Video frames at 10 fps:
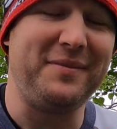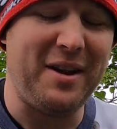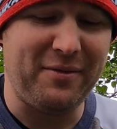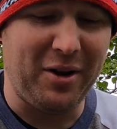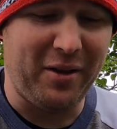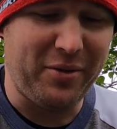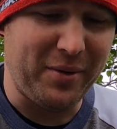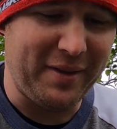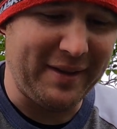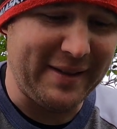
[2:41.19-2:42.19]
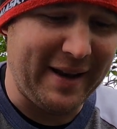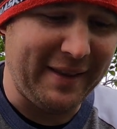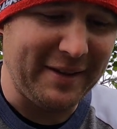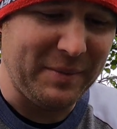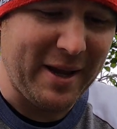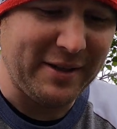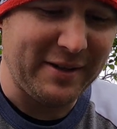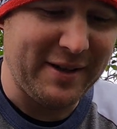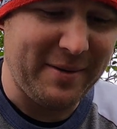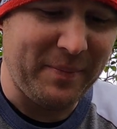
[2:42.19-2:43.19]
I've gone through, I think, 10 of these
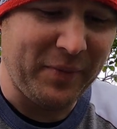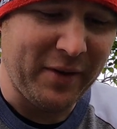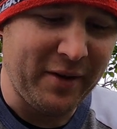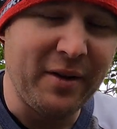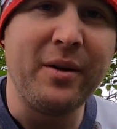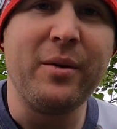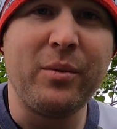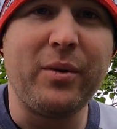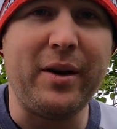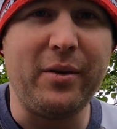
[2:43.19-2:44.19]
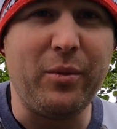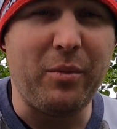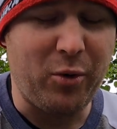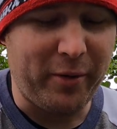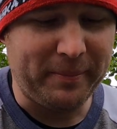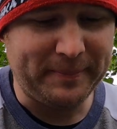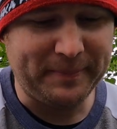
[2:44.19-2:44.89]
matches now. I'll go ahead and do one more.